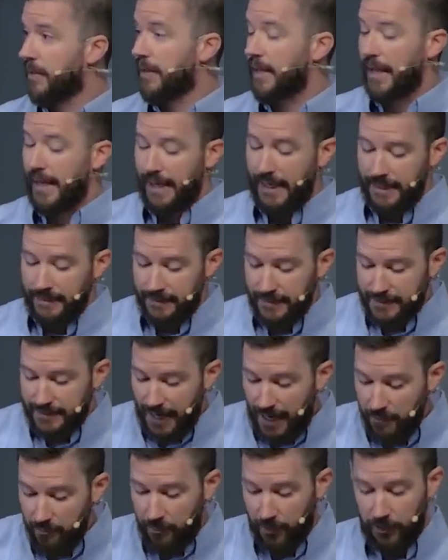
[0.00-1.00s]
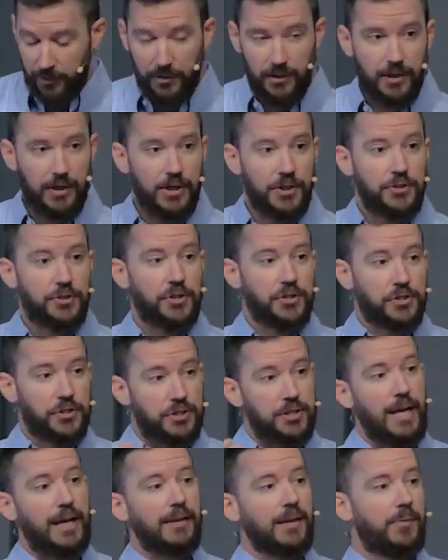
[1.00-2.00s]
and the temple to
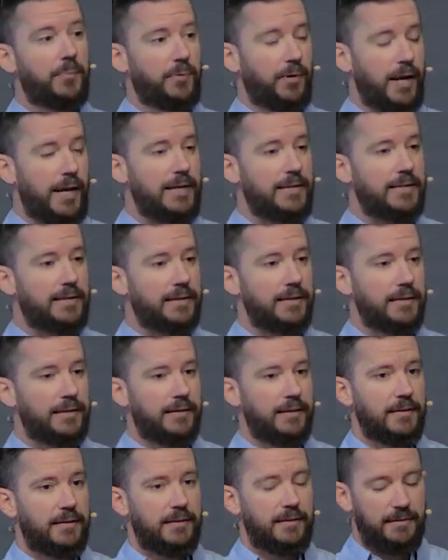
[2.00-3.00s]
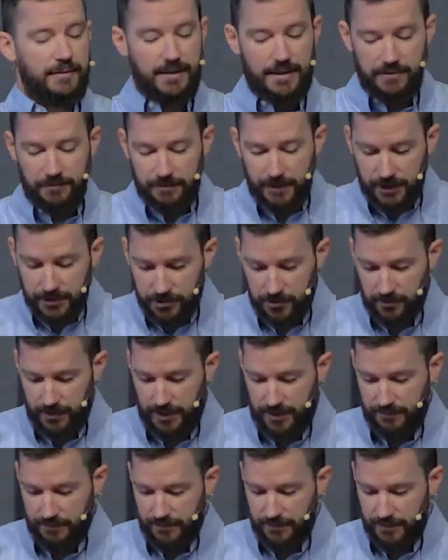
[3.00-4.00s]
celebrate the victory.